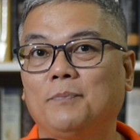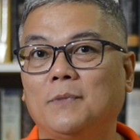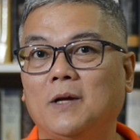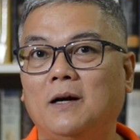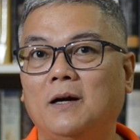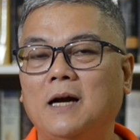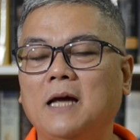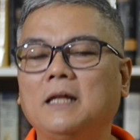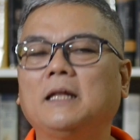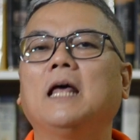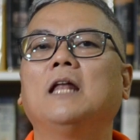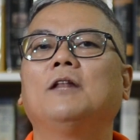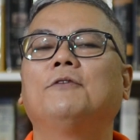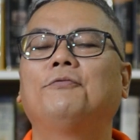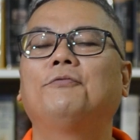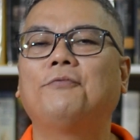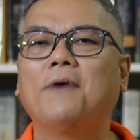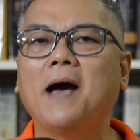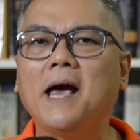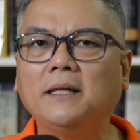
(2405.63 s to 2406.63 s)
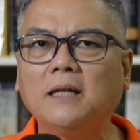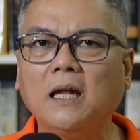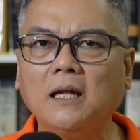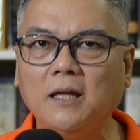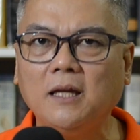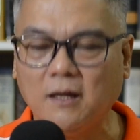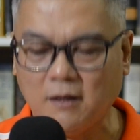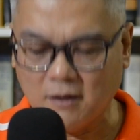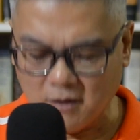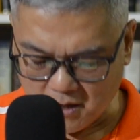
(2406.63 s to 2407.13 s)
Alright? And
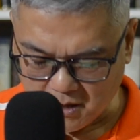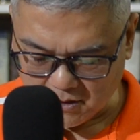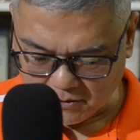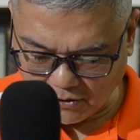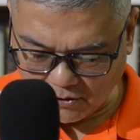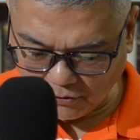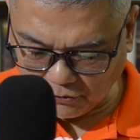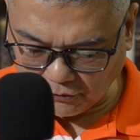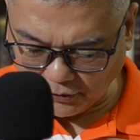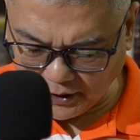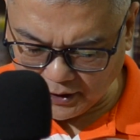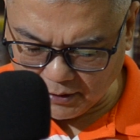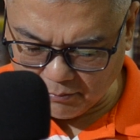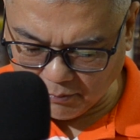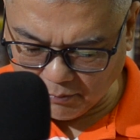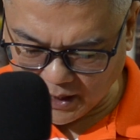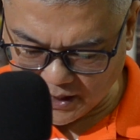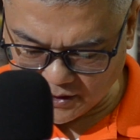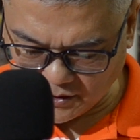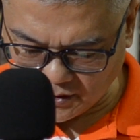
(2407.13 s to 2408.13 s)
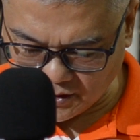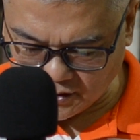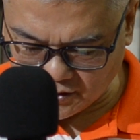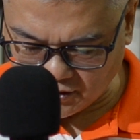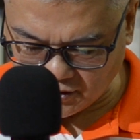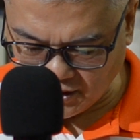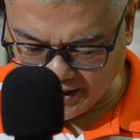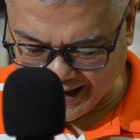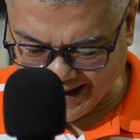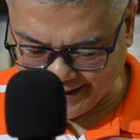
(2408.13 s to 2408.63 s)
finally, the third must is
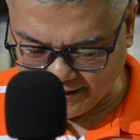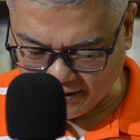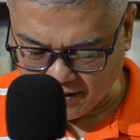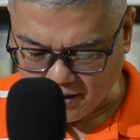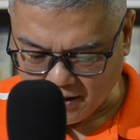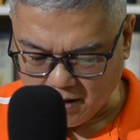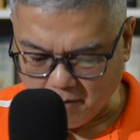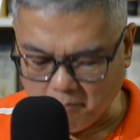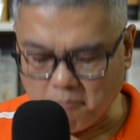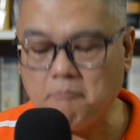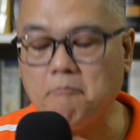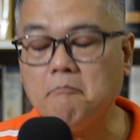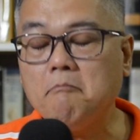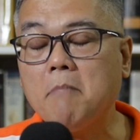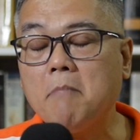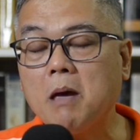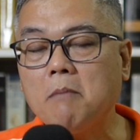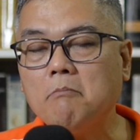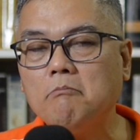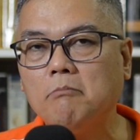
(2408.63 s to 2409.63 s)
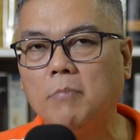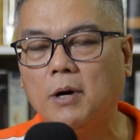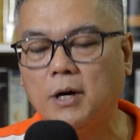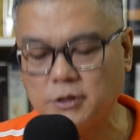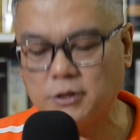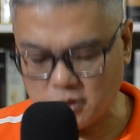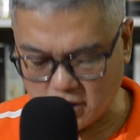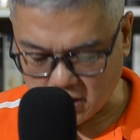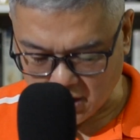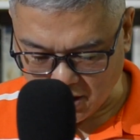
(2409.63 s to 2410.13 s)
that
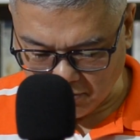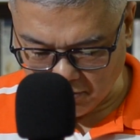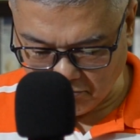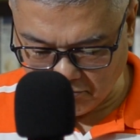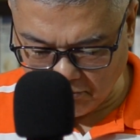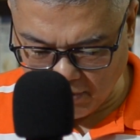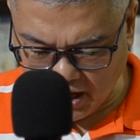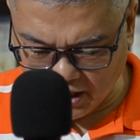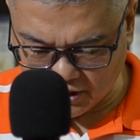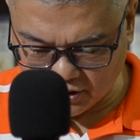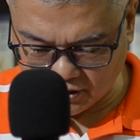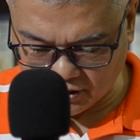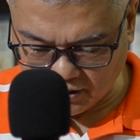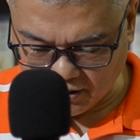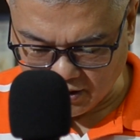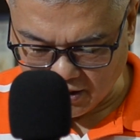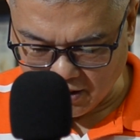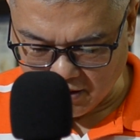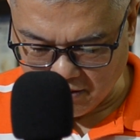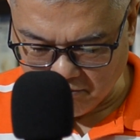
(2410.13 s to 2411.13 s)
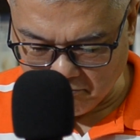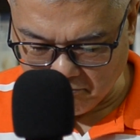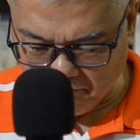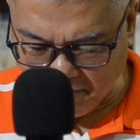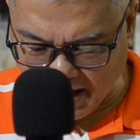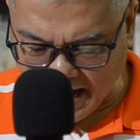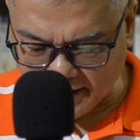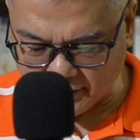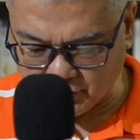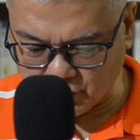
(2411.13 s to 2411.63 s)
members must
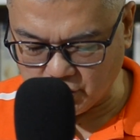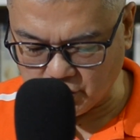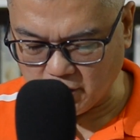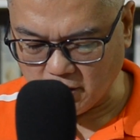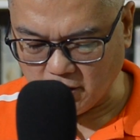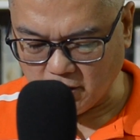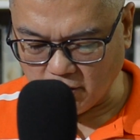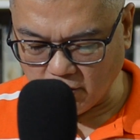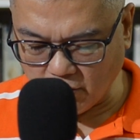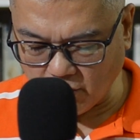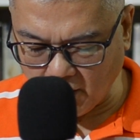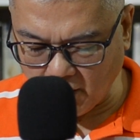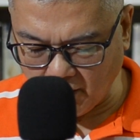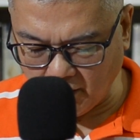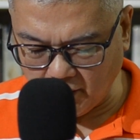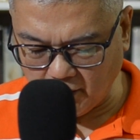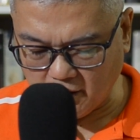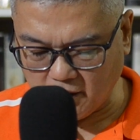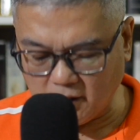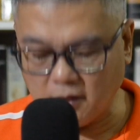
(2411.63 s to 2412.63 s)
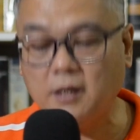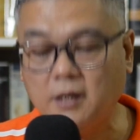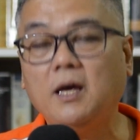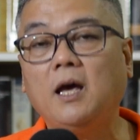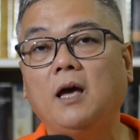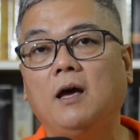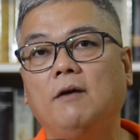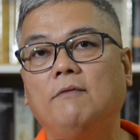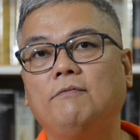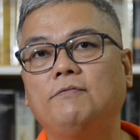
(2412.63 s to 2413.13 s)
match their
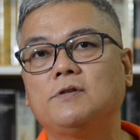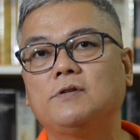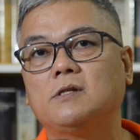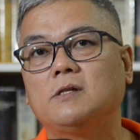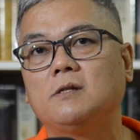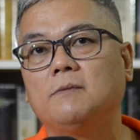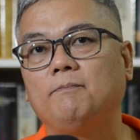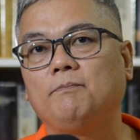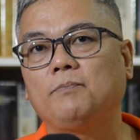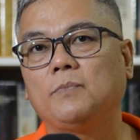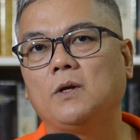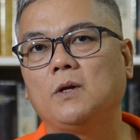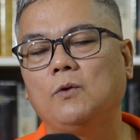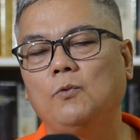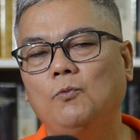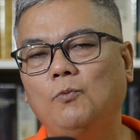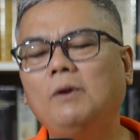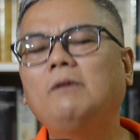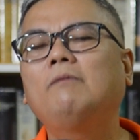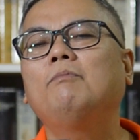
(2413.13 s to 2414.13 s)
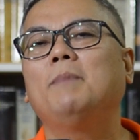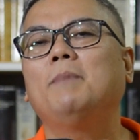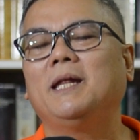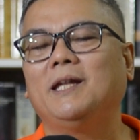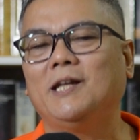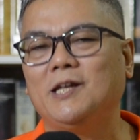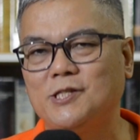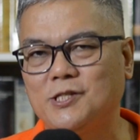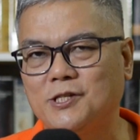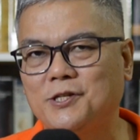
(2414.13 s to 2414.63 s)
gifts with
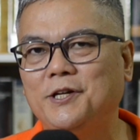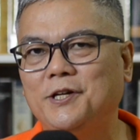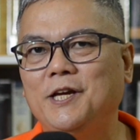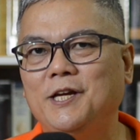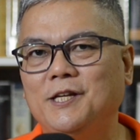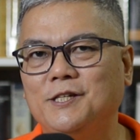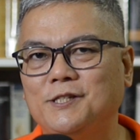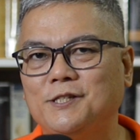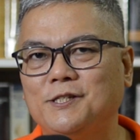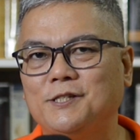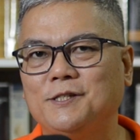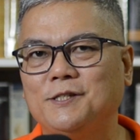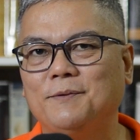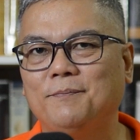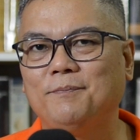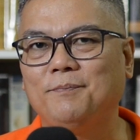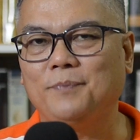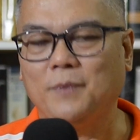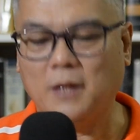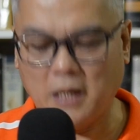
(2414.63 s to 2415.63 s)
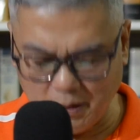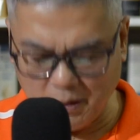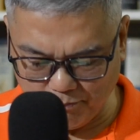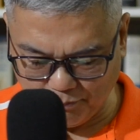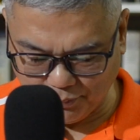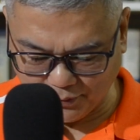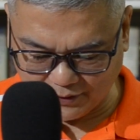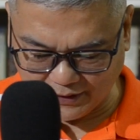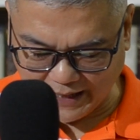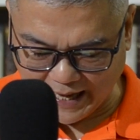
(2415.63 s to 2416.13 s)
ministries.
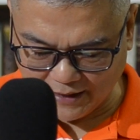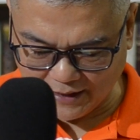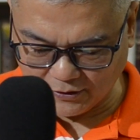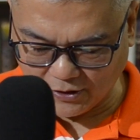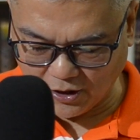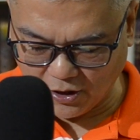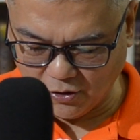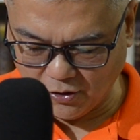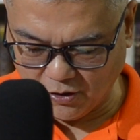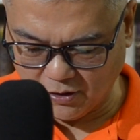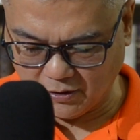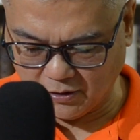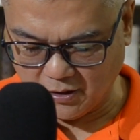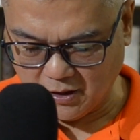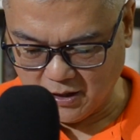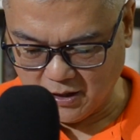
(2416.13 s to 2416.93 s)
Importante yon.